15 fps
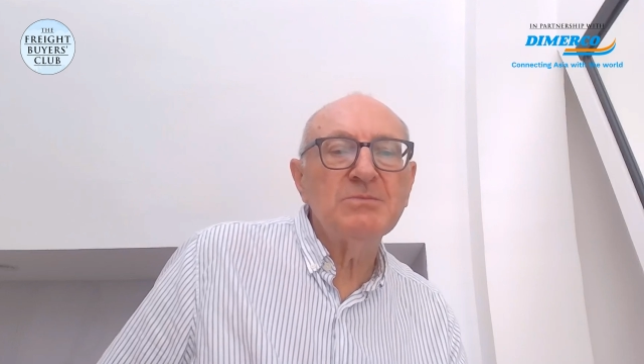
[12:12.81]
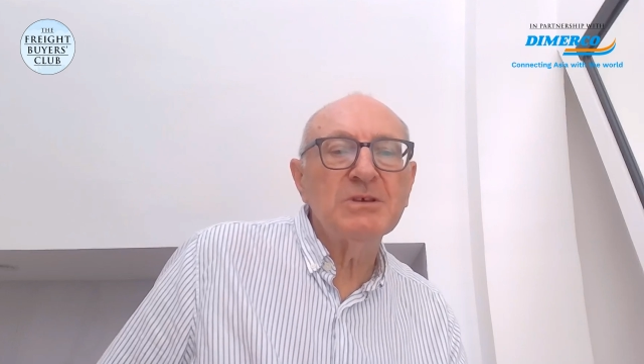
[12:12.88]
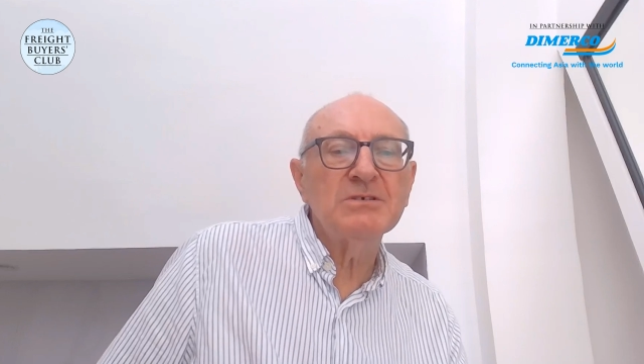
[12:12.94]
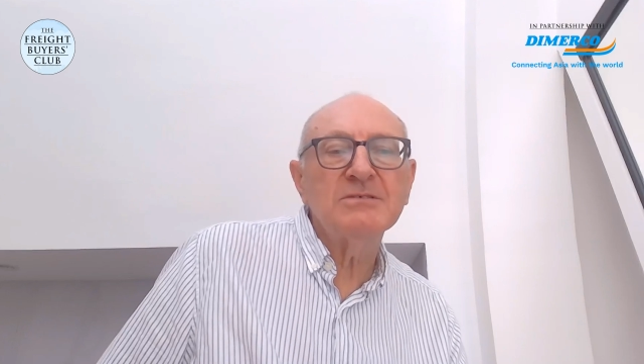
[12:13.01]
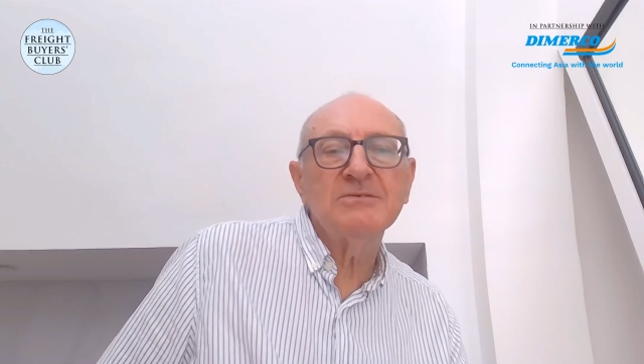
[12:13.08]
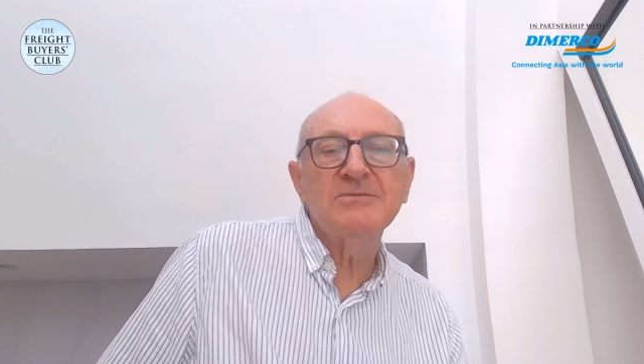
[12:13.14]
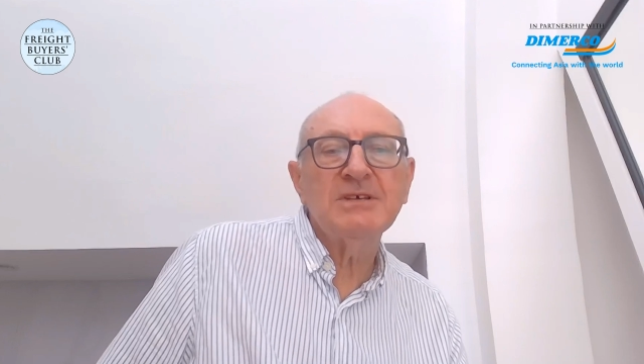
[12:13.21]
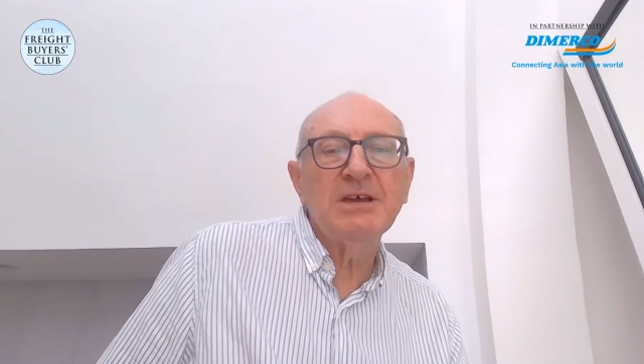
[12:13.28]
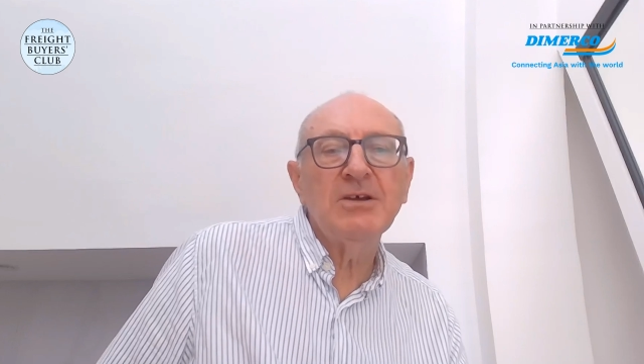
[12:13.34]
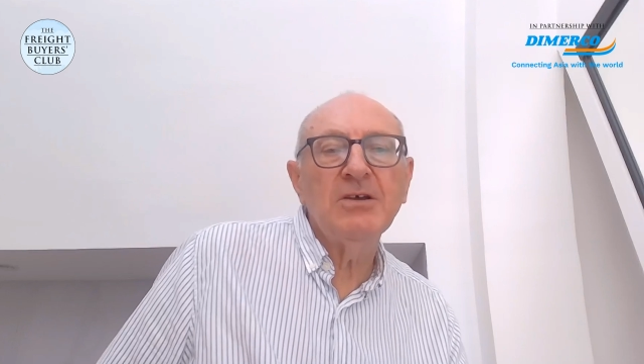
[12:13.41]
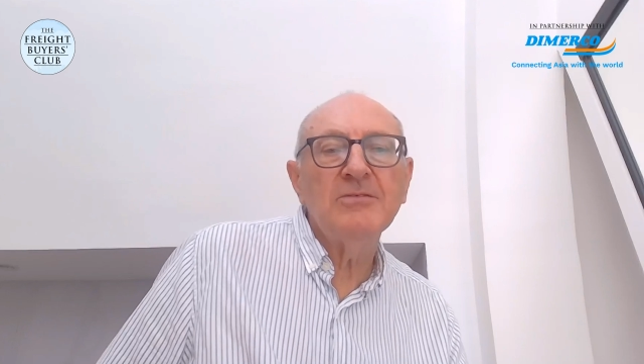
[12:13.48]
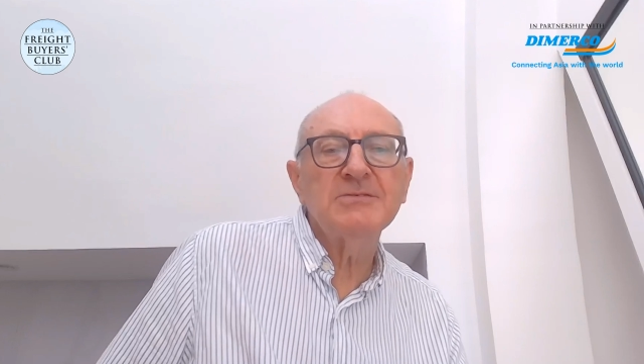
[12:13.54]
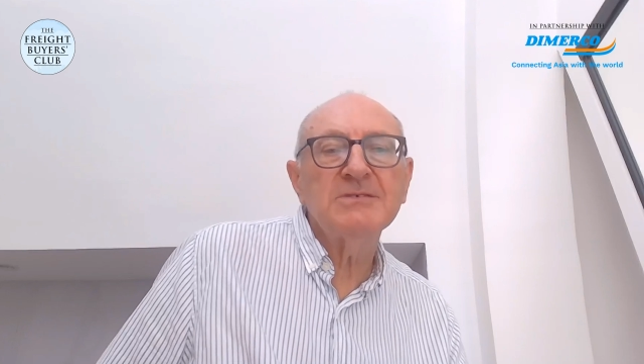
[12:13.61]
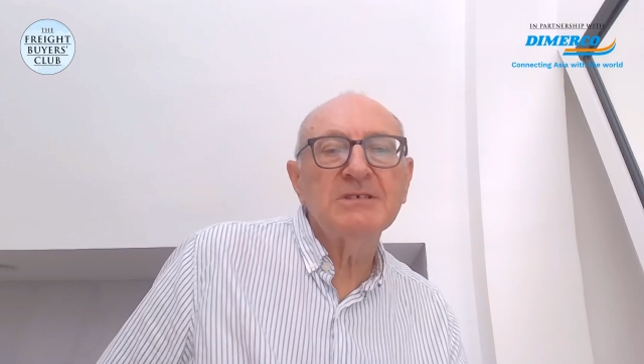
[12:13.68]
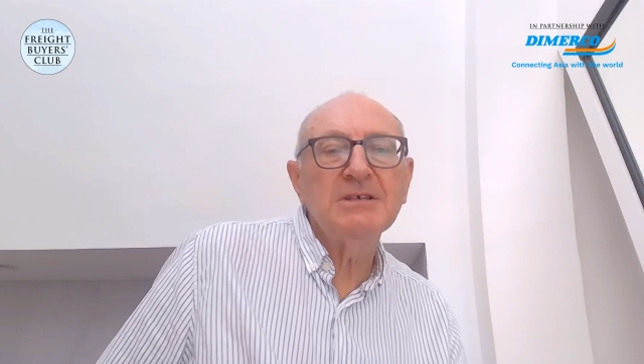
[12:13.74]
because of
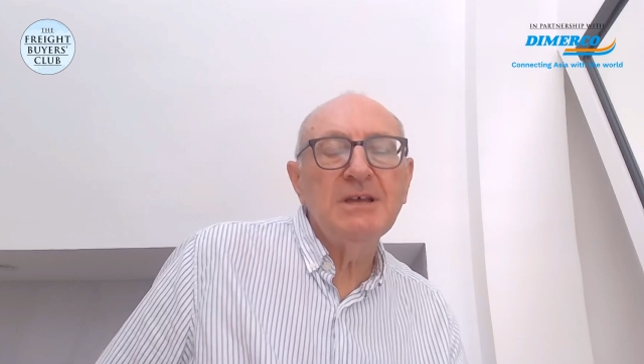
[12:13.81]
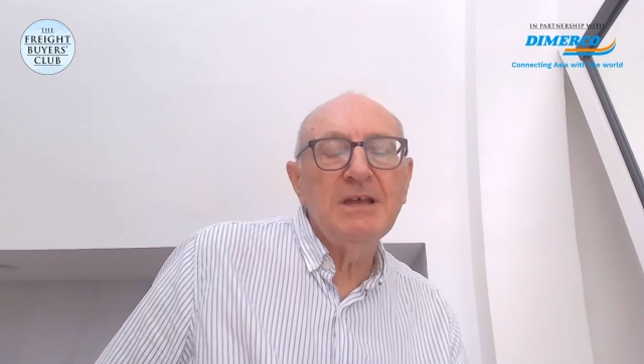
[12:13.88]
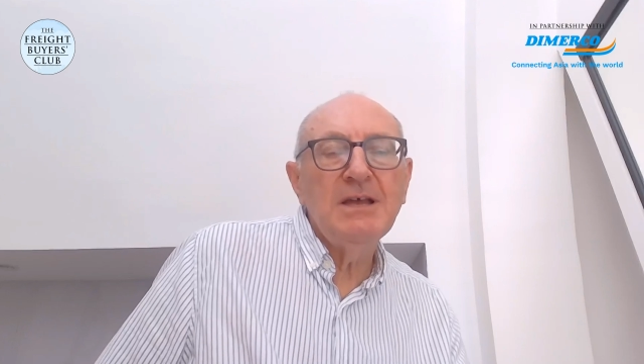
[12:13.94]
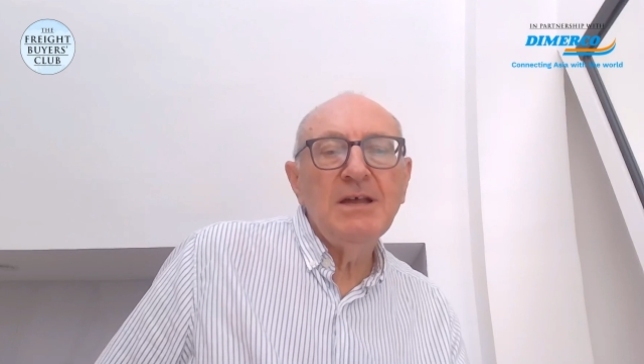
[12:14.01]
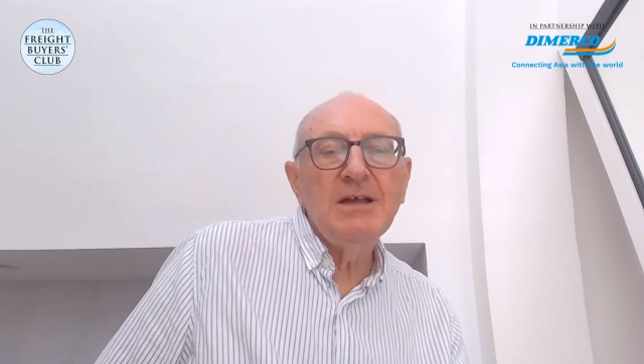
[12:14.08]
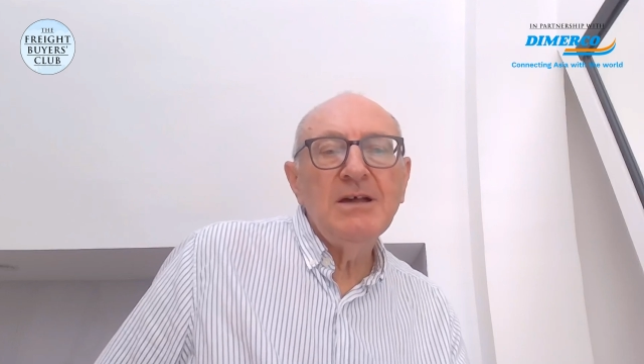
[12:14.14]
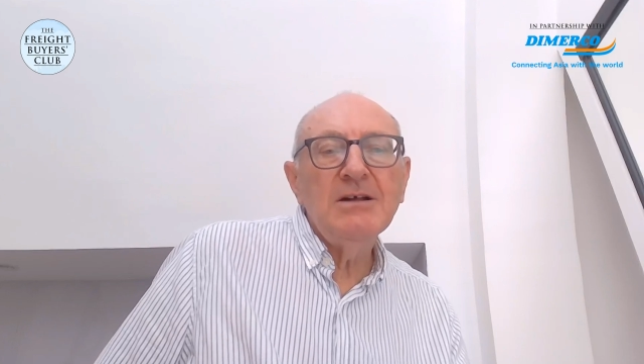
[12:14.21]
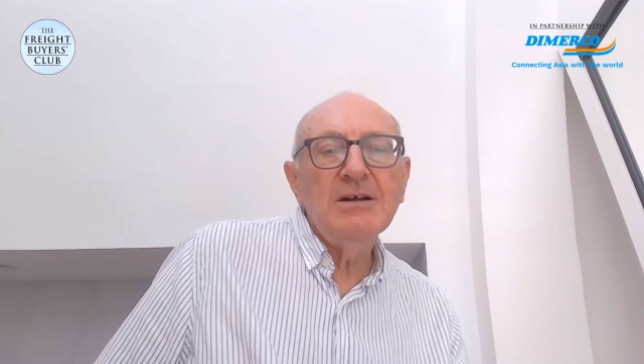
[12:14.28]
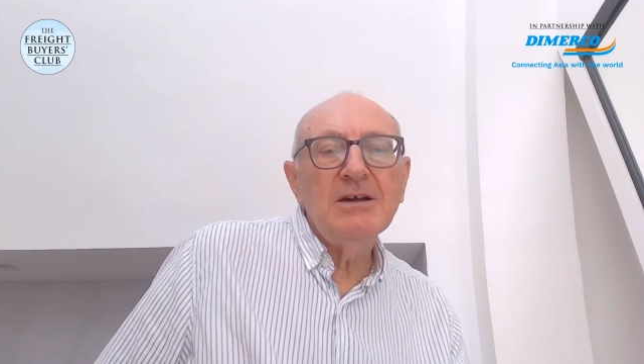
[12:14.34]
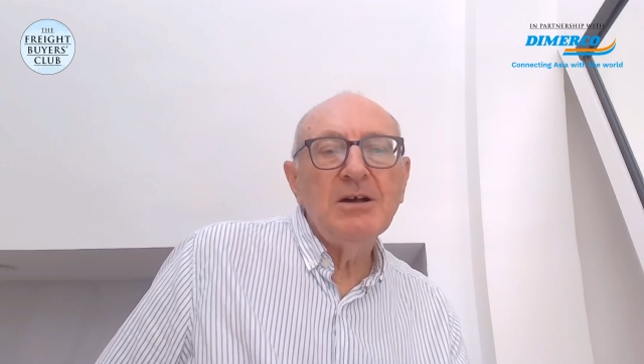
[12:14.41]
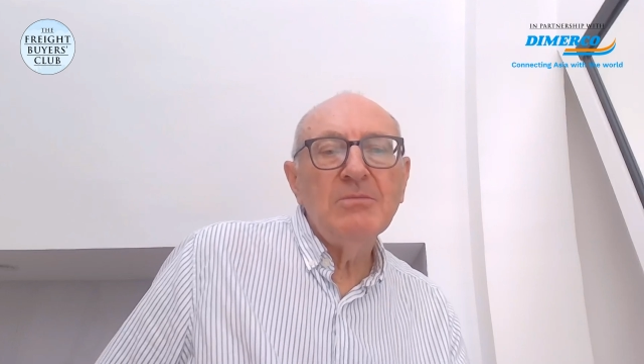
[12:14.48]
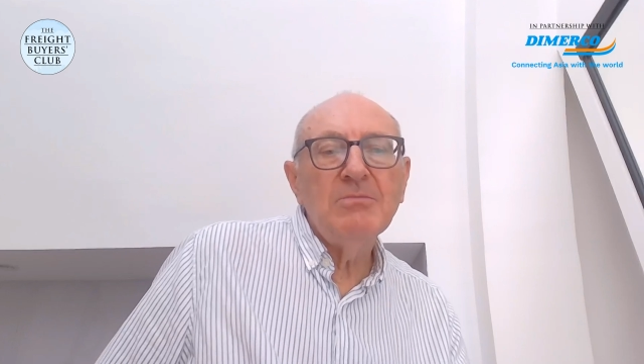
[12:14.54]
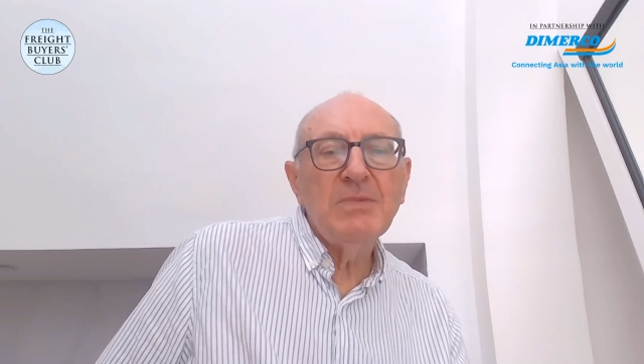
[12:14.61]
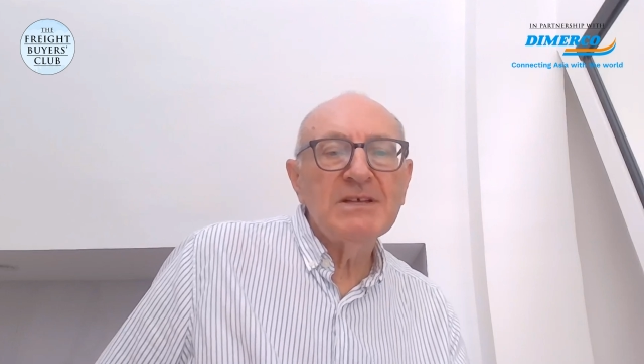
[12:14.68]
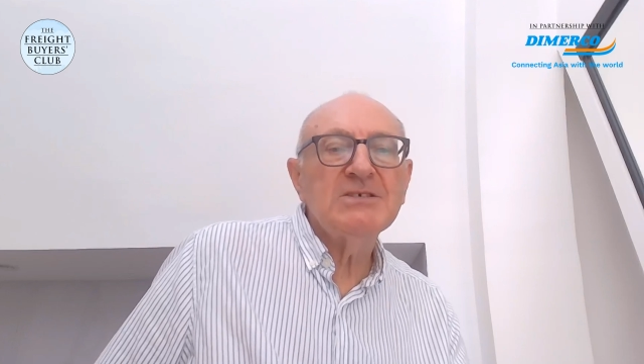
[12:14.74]
tariffs
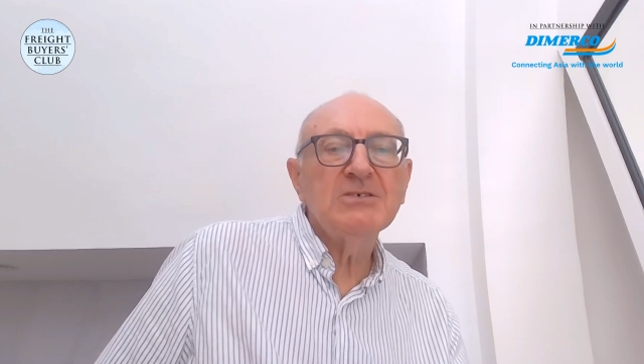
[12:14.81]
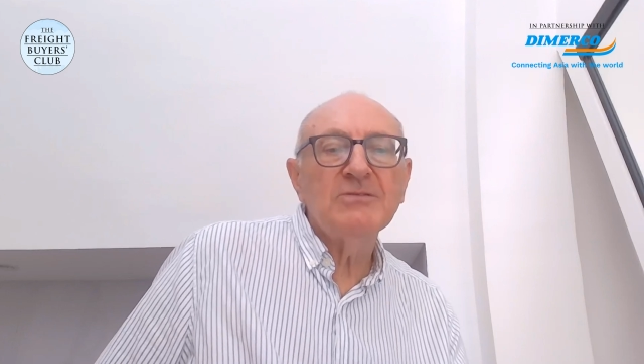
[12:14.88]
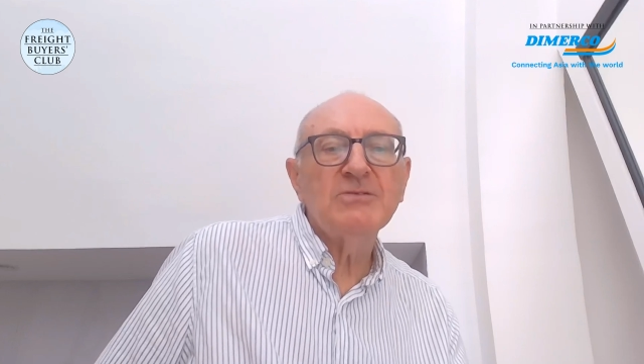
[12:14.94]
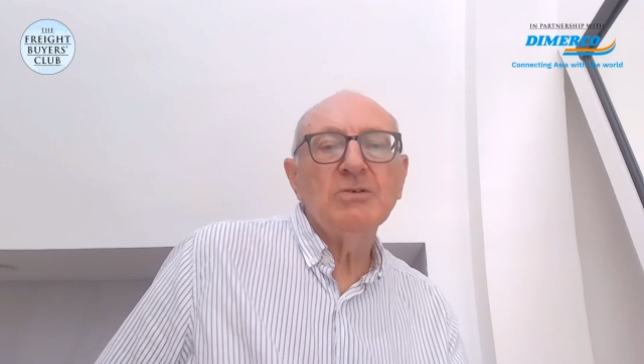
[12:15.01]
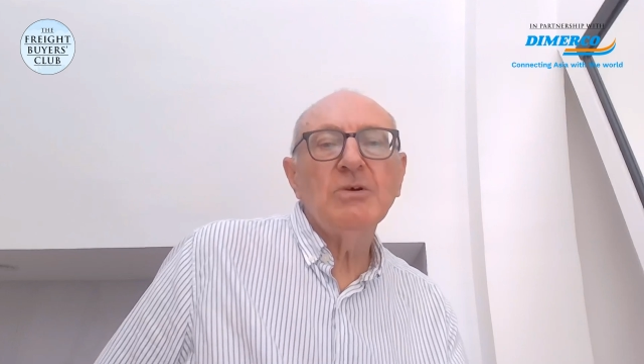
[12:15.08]
myself?